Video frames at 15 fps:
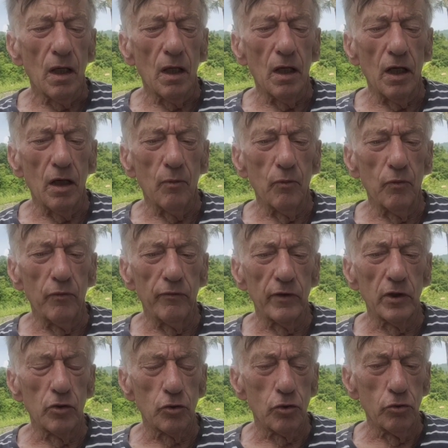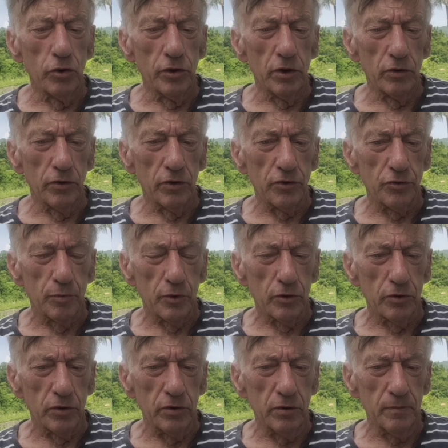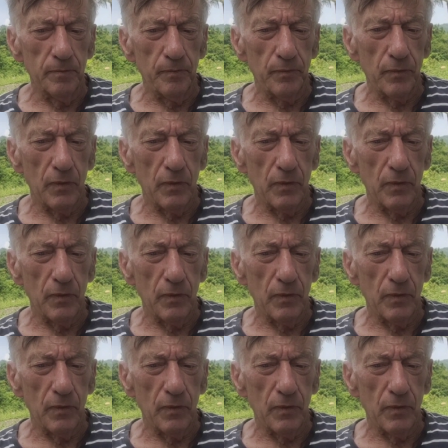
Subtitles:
There's a lot going on this morning.